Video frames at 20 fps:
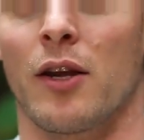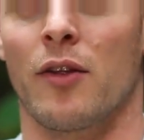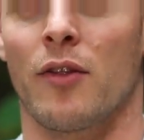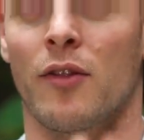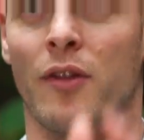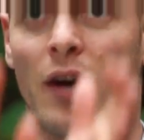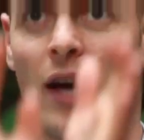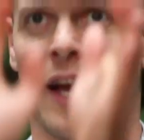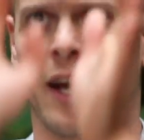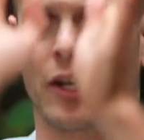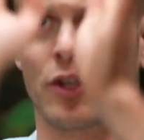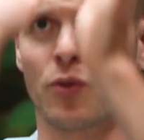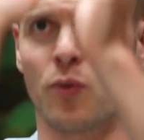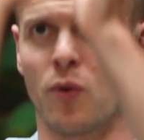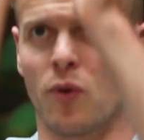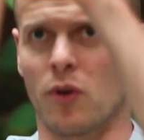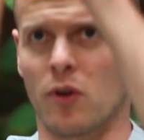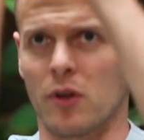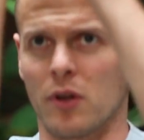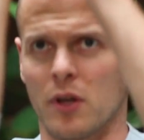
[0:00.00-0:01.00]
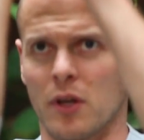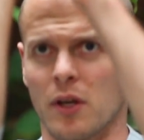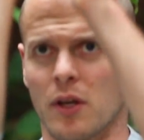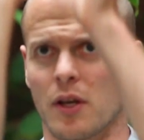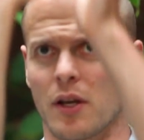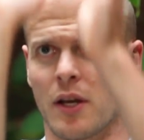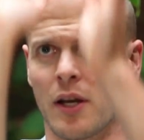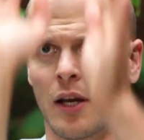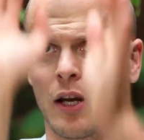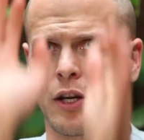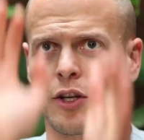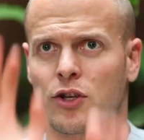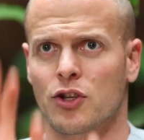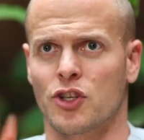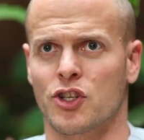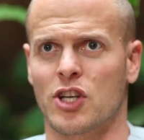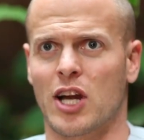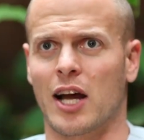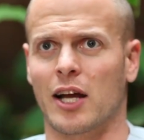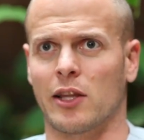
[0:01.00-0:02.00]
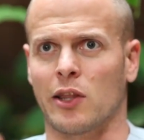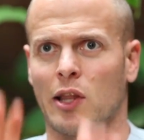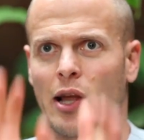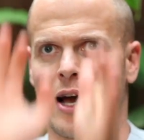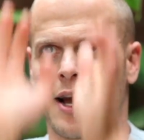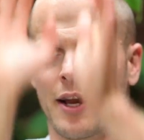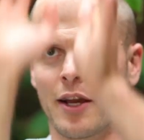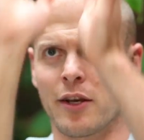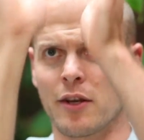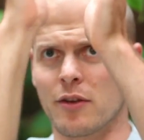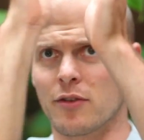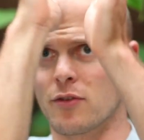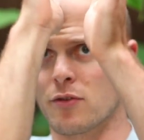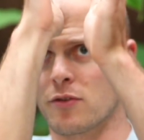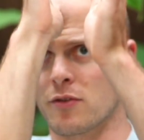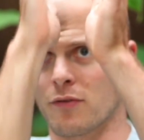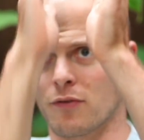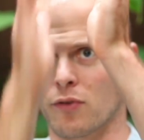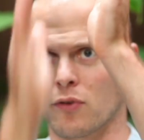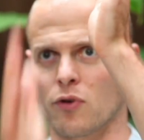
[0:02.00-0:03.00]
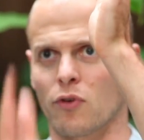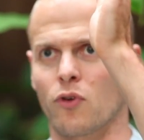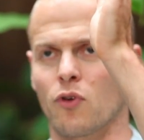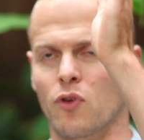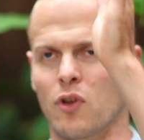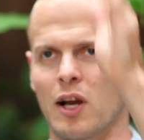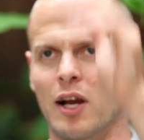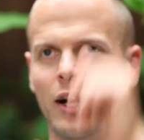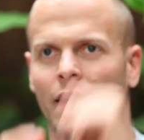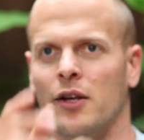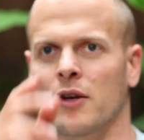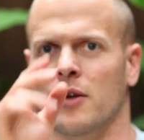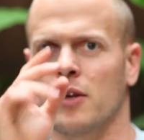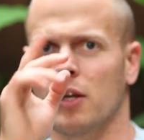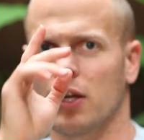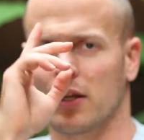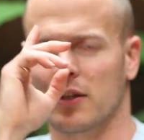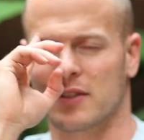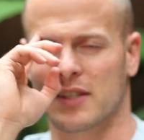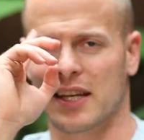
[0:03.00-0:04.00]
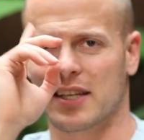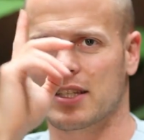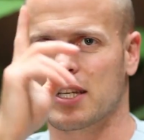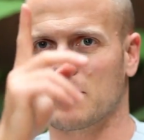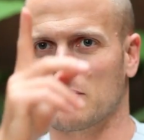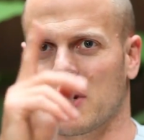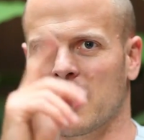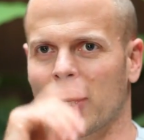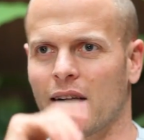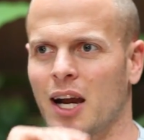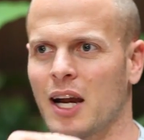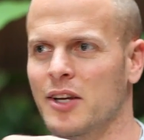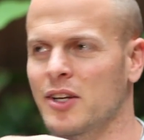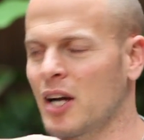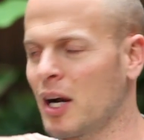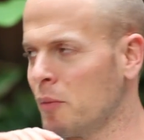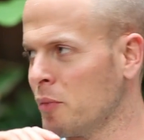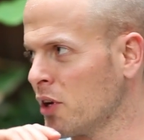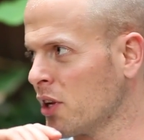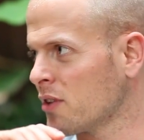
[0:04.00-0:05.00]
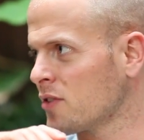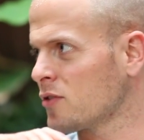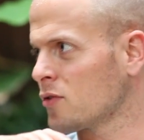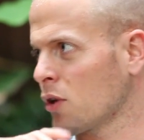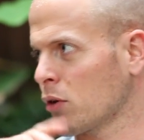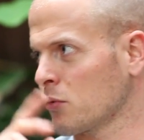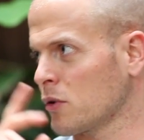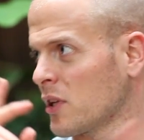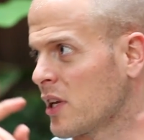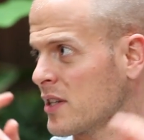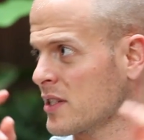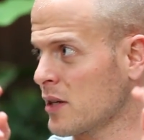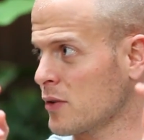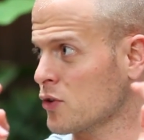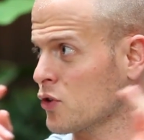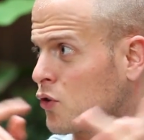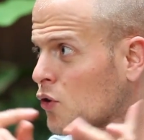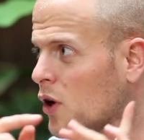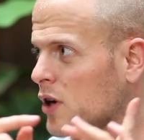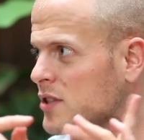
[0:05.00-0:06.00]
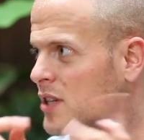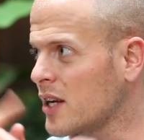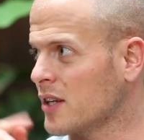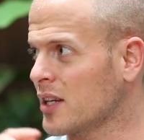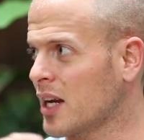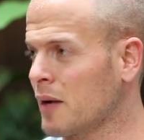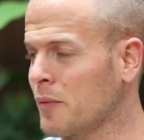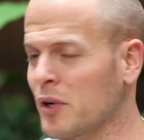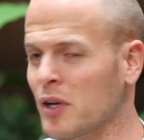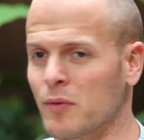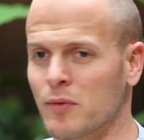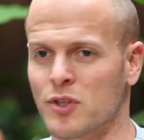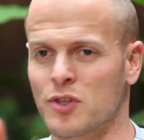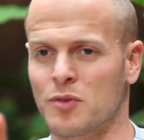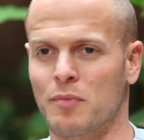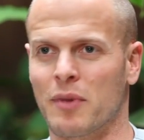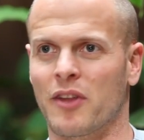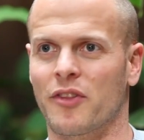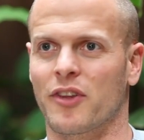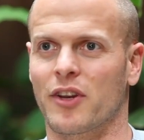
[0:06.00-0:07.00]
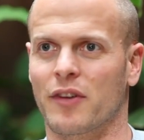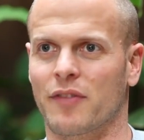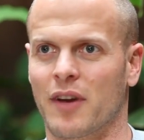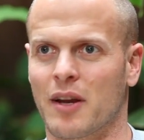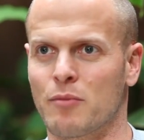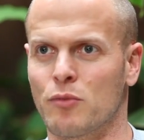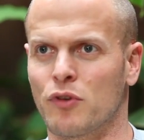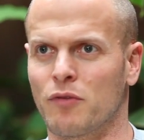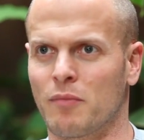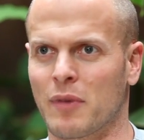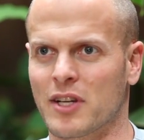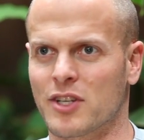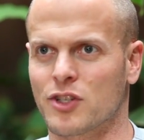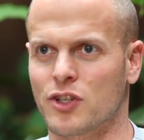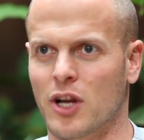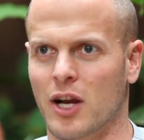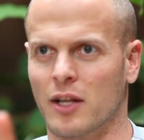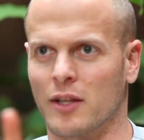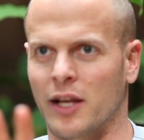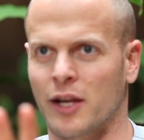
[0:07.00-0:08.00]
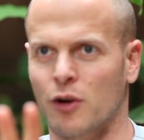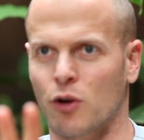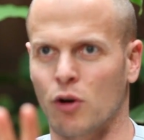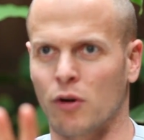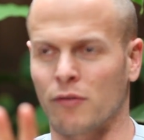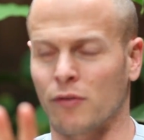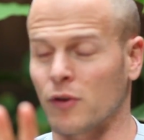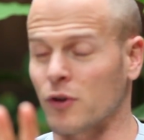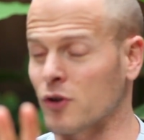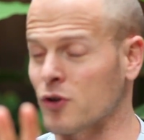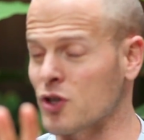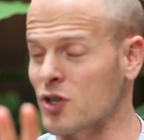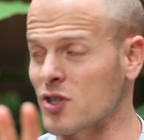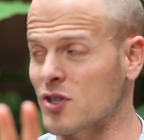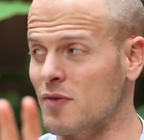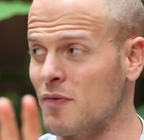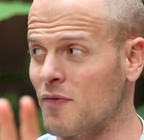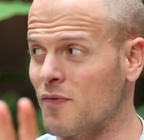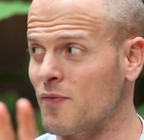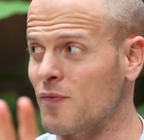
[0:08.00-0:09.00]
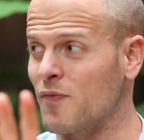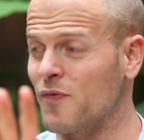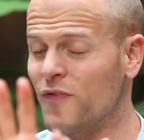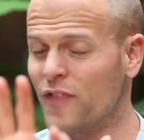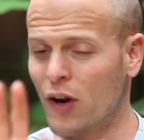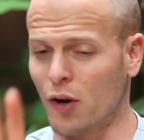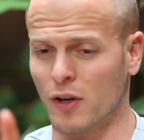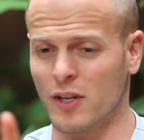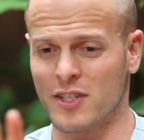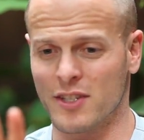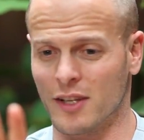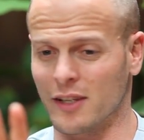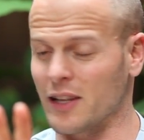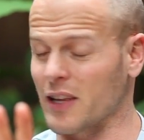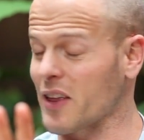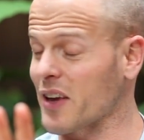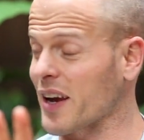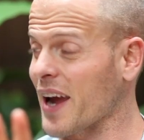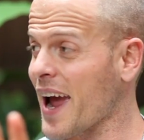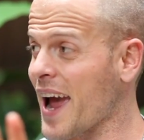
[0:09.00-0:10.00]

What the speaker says: the actual shot line, so it's a vertical line, testing my eye dominance. So I realized I was cross-eye dominant, which meant that if I moved my shot line over just very subtly, like a